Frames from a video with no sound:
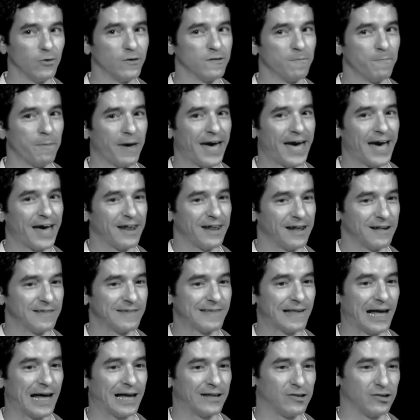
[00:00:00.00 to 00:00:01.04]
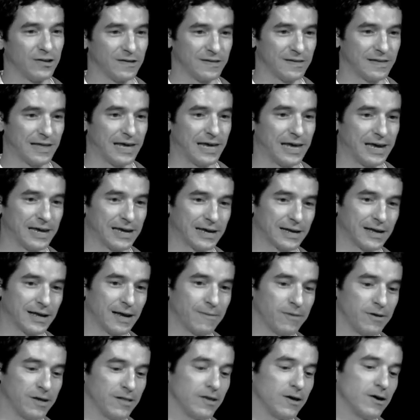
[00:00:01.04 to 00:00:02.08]
It was bad. It's not just like,
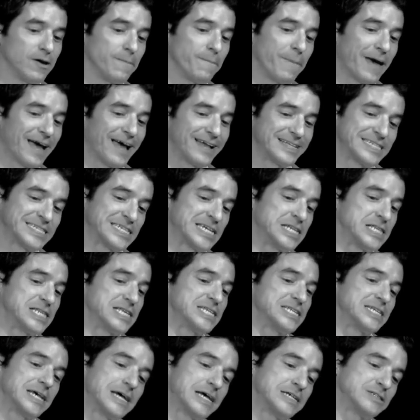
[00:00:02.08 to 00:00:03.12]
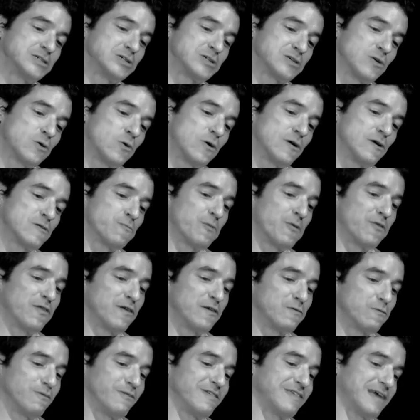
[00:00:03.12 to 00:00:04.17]
I mean, there are bad synthesizer scores, but
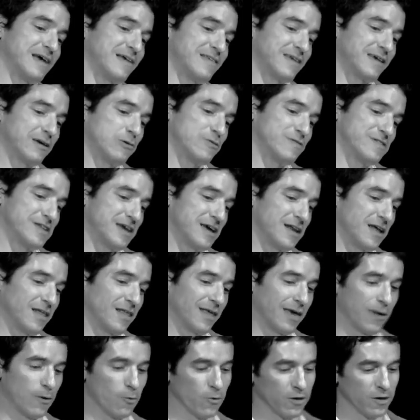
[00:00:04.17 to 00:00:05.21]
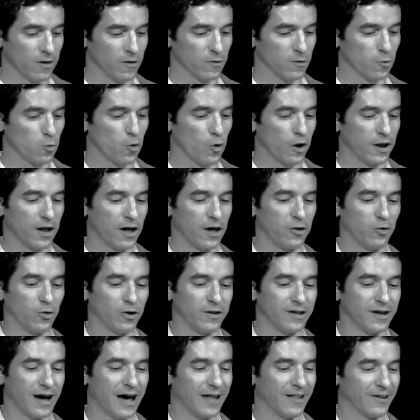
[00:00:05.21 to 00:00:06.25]
this one sounds like it was done on like one of those
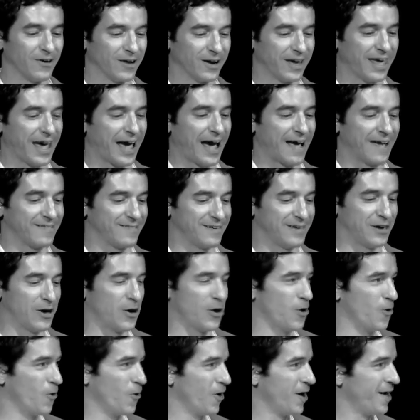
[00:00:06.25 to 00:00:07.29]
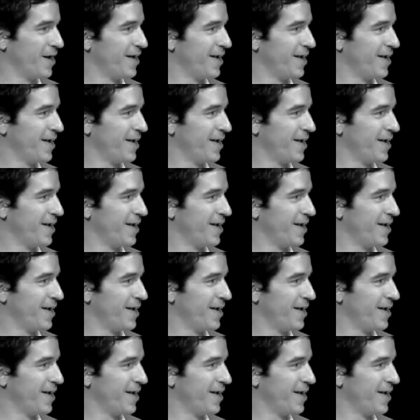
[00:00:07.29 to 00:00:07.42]
$100 Casio